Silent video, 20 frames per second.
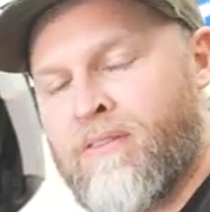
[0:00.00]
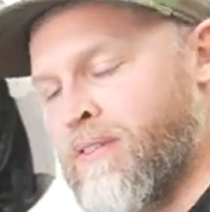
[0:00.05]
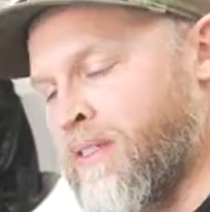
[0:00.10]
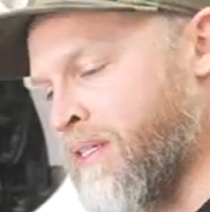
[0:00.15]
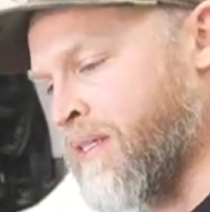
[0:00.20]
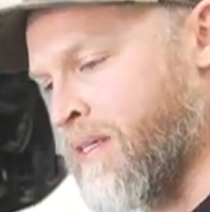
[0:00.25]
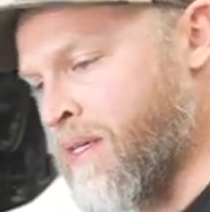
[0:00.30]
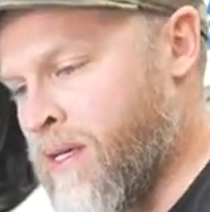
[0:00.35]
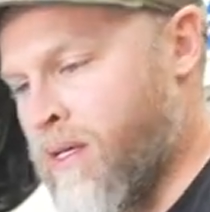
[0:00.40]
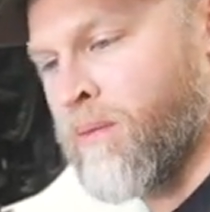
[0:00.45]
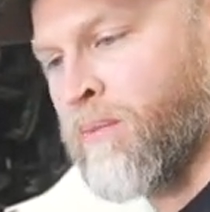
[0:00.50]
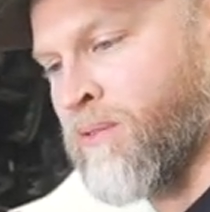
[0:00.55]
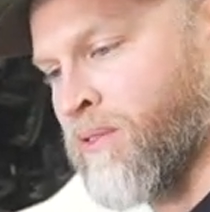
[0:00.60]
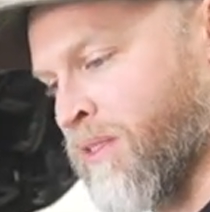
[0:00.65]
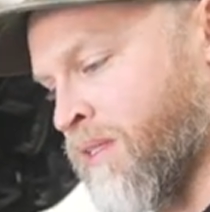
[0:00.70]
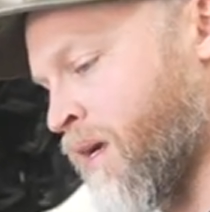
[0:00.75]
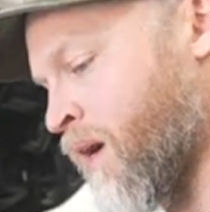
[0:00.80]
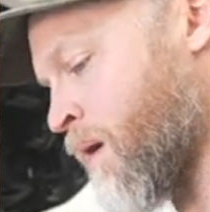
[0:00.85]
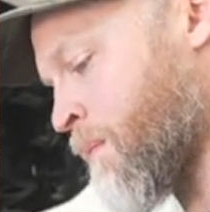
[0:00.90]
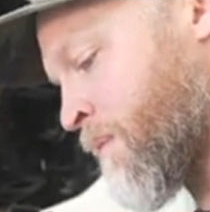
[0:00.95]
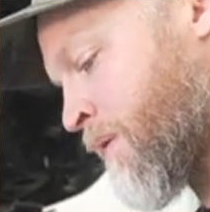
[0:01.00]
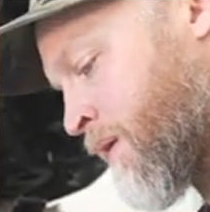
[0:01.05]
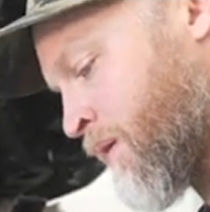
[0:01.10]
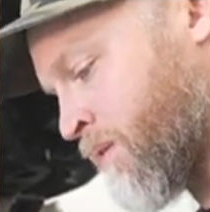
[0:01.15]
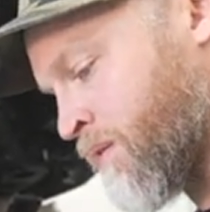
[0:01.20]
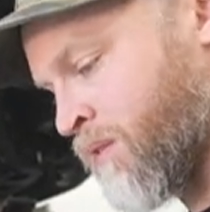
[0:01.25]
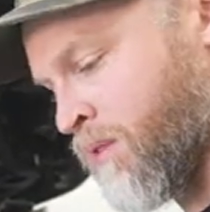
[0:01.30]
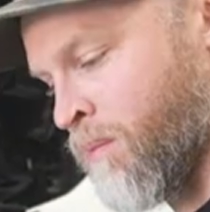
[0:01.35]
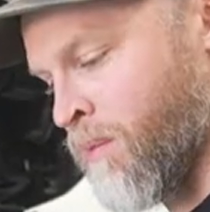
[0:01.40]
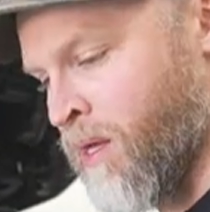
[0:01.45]
and dms and
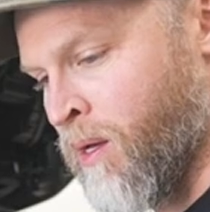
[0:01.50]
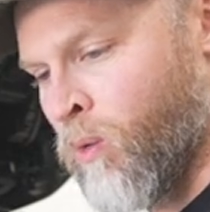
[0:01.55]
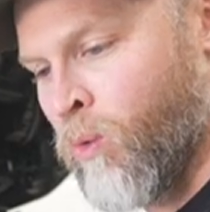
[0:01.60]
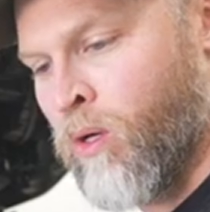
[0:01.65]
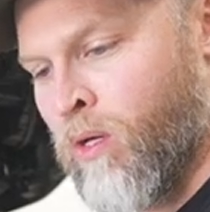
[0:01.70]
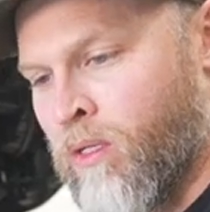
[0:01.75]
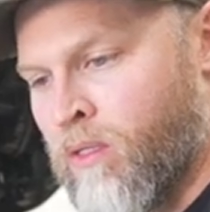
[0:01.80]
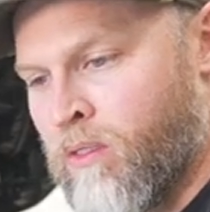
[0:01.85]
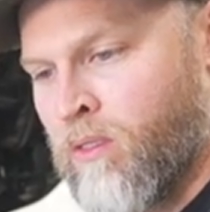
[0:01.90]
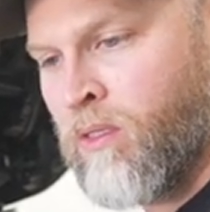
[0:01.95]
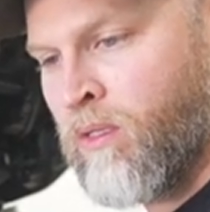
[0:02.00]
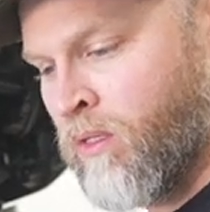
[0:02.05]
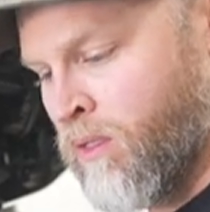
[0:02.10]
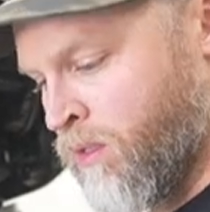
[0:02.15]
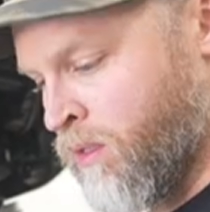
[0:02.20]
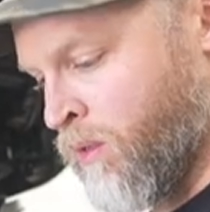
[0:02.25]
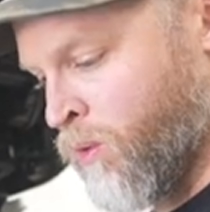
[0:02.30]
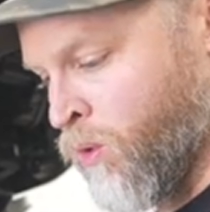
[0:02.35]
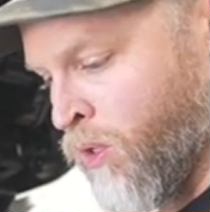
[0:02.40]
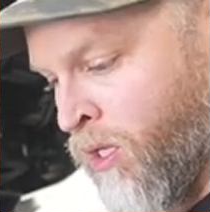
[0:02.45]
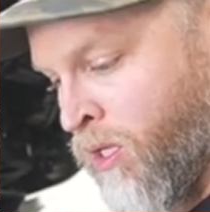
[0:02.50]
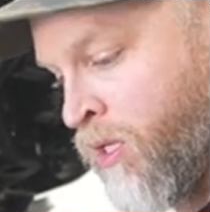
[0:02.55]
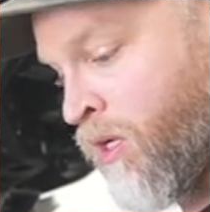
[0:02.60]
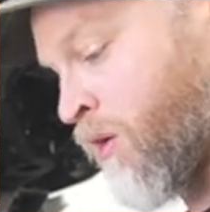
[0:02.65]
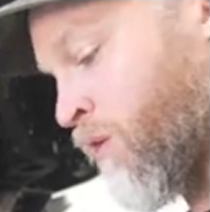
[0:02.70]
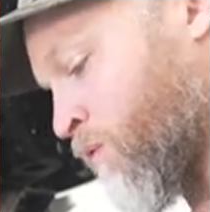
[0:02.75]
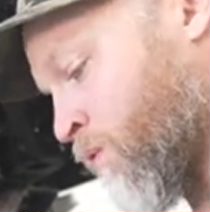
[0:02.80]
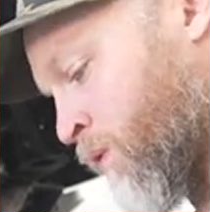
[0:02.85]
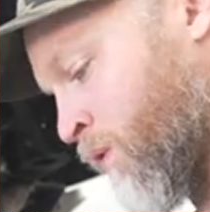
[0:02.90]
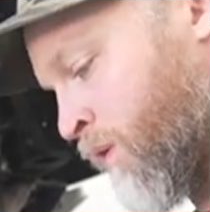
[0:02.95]
comments about what what our
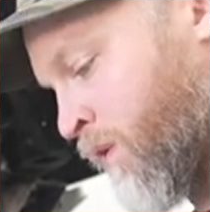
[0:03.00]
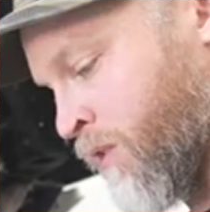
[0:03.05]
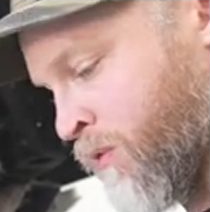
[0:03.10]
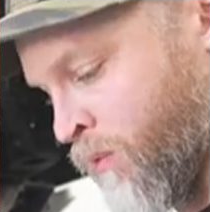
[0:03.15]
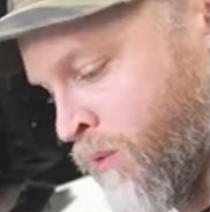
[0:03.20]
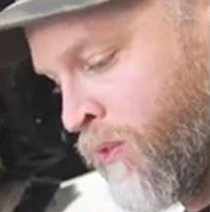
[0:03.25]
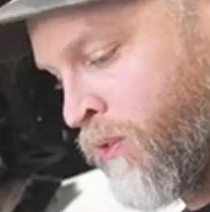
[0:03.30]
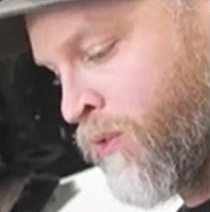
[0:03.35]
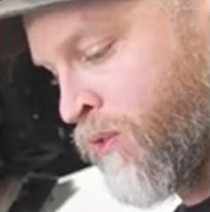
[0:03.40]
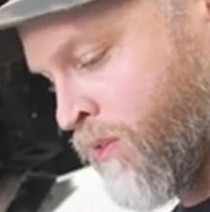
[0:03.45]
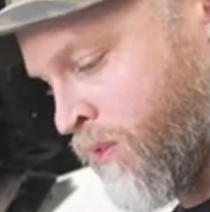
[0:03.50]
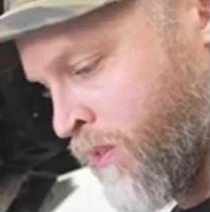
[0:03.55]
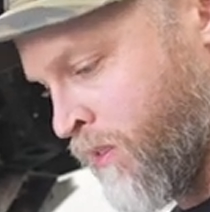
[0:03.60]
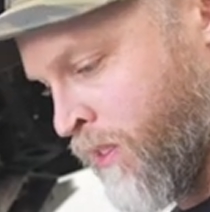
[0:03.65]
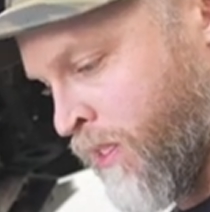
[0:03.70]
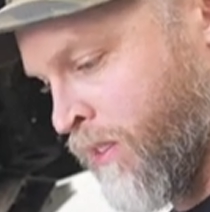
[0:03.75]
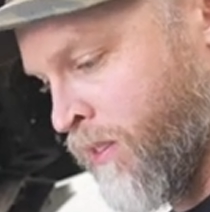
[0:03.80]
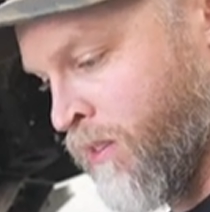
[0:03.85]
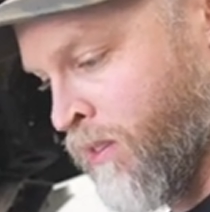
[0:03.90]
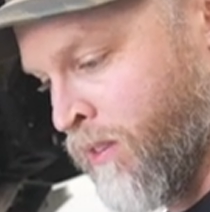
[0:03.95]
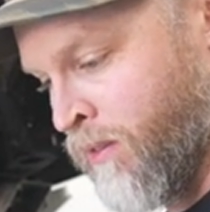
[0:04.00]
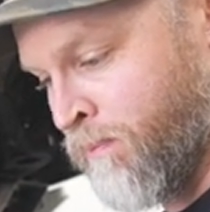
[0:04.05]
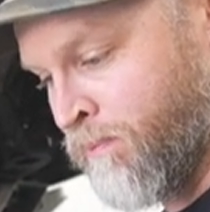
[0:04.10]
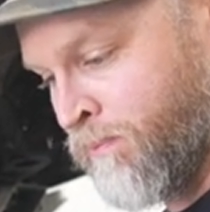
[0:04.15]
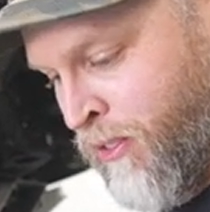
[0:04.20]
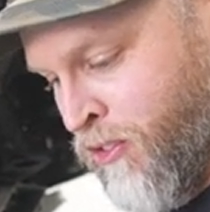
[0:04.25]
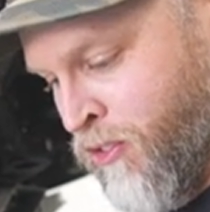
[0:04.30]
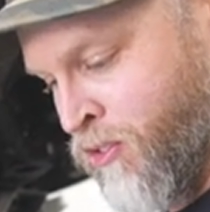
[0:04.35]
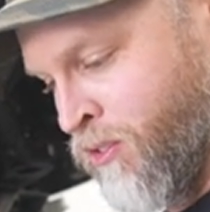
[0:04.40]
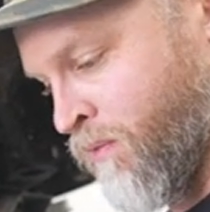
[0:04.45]
cutoff wheel is we're using in the
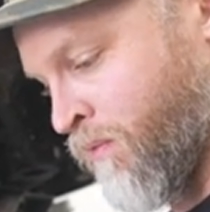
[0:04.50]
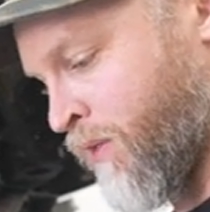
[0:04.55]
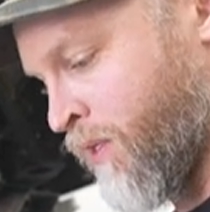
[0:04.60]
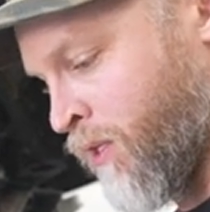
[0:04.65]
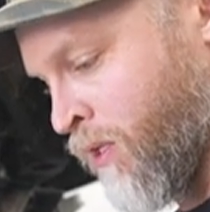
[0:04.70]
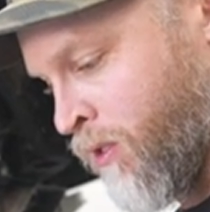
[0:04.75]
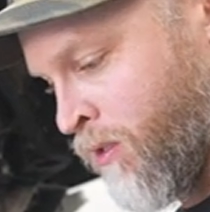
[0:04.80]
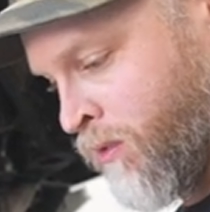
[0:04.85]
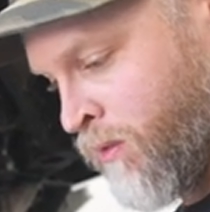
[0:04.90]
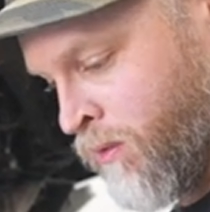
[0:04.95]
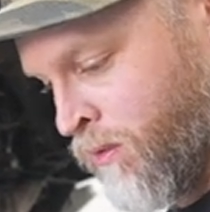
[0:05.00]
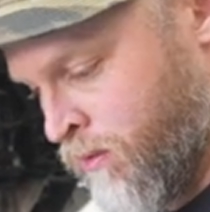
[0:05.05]
pictures and video